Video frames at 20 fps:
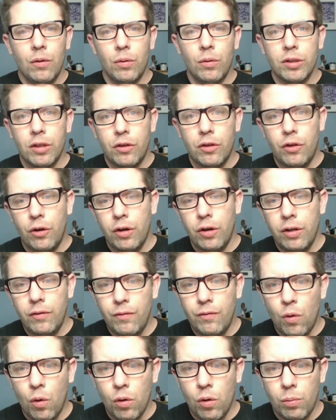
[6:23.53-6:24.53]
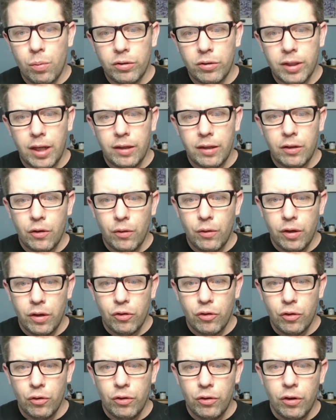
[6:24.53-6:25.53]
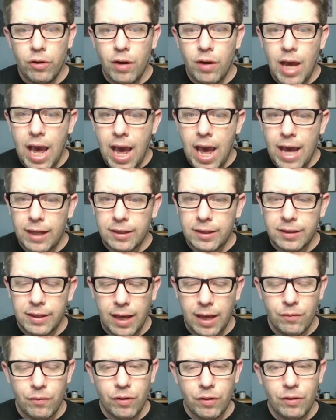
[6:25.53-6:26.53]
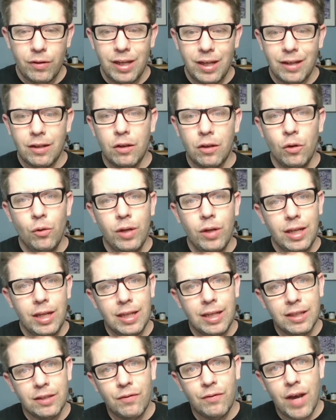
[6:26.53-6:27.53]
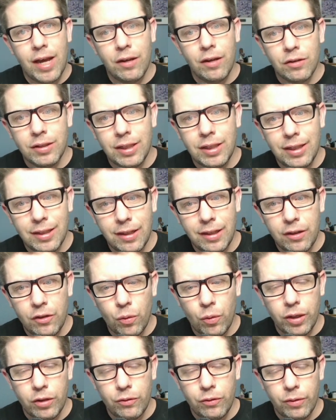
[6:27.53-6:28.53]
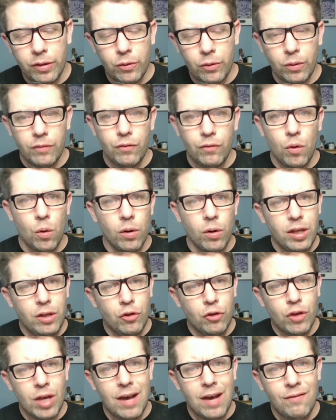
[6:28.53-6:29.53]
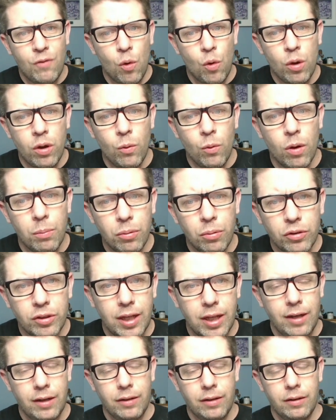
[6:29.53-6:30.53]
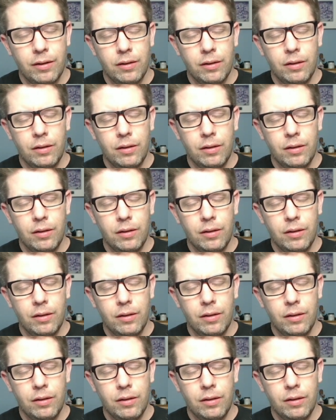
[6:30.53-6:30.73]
was a 34% career shooter at Stanford, including his final season in 23-24. He shot 41%.